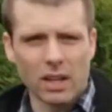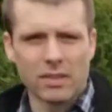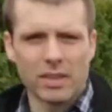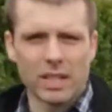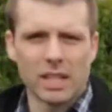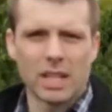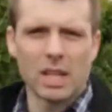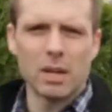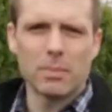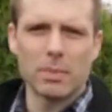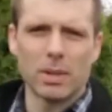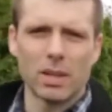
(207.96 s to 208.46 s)

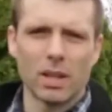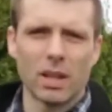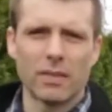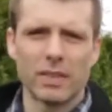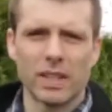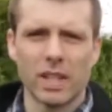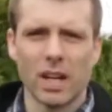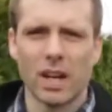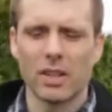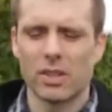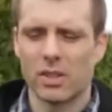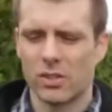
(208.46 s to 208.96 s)
loving Him, and
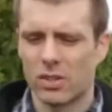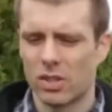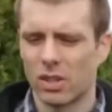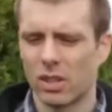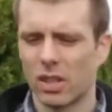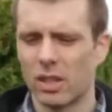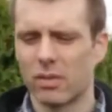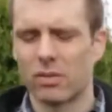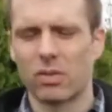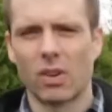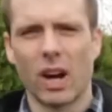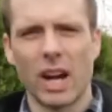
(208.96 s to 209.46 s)
loving others, to
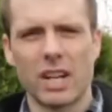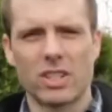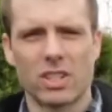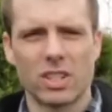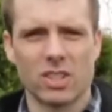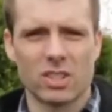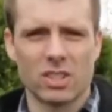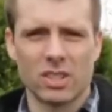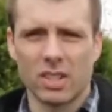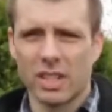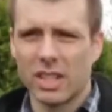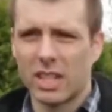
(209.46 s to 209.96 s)
live
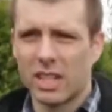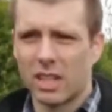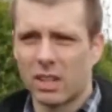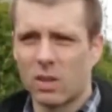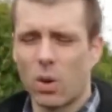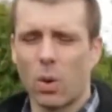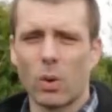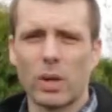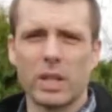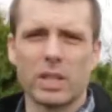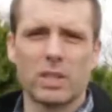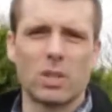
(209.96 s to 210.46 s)
righteously
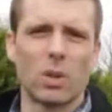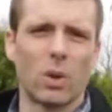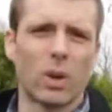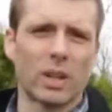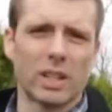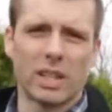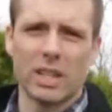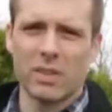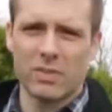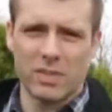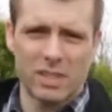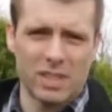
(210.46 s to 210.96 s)
according to
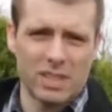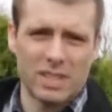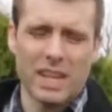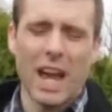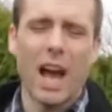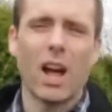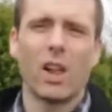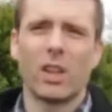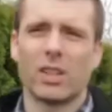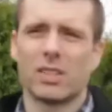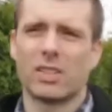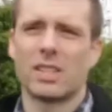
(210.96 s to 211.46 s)
our gifts and
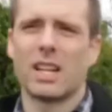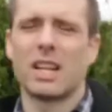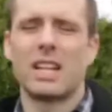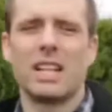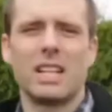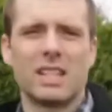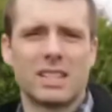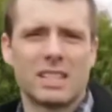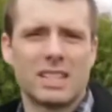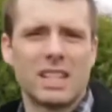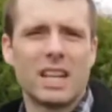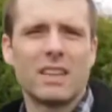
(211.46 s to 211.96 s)
talents that
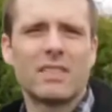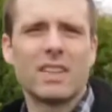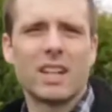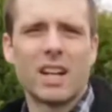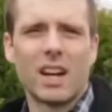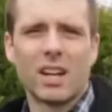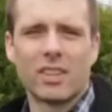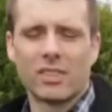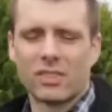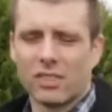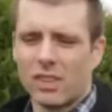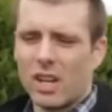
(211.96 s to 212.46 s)
He has given
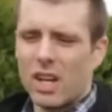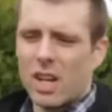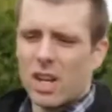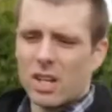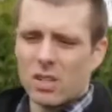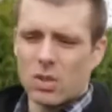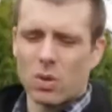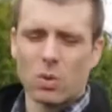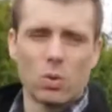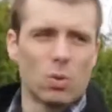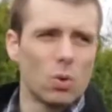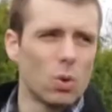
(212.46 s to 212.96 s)
us,
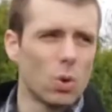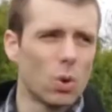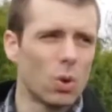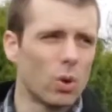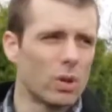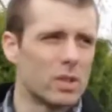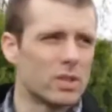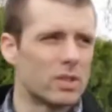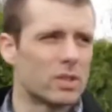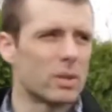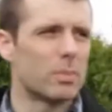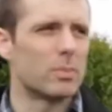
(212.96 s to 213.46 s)
to
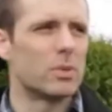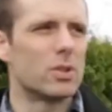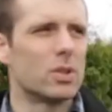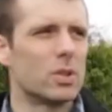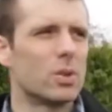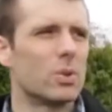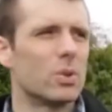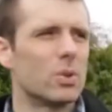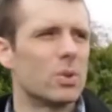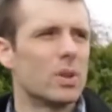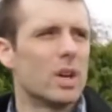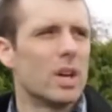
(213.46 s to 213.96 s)
rule and
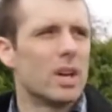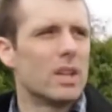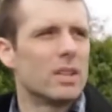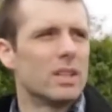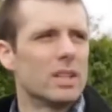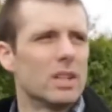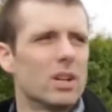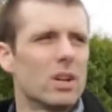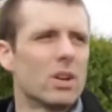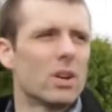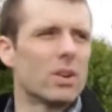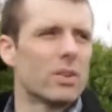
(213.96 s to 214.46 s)
subdue
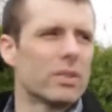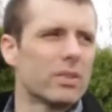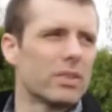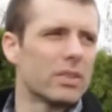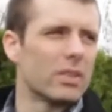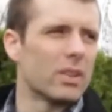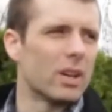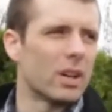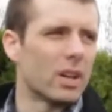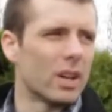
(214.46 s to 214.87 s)
the earth,